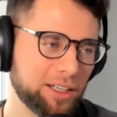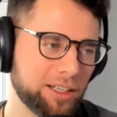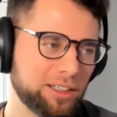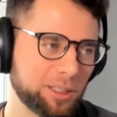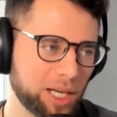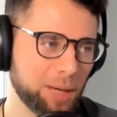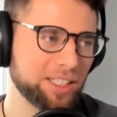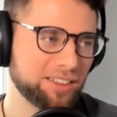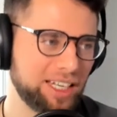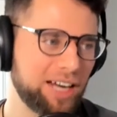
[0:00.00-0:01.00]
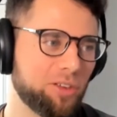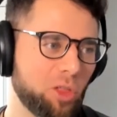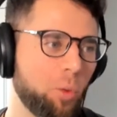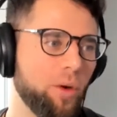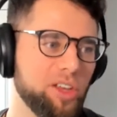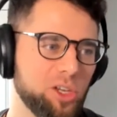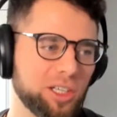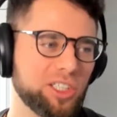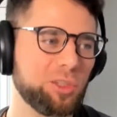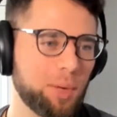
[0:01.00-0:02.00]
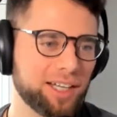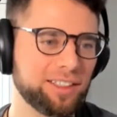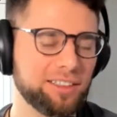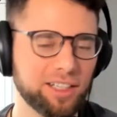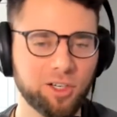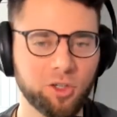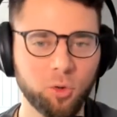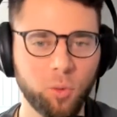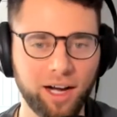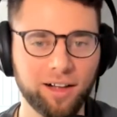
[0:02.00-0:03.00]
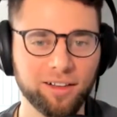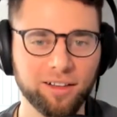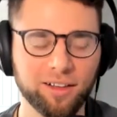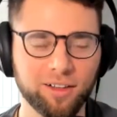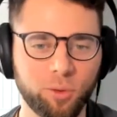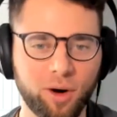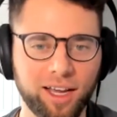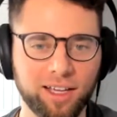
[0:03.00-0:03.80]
Sometimes it's never the one that you expect is going to do well, right?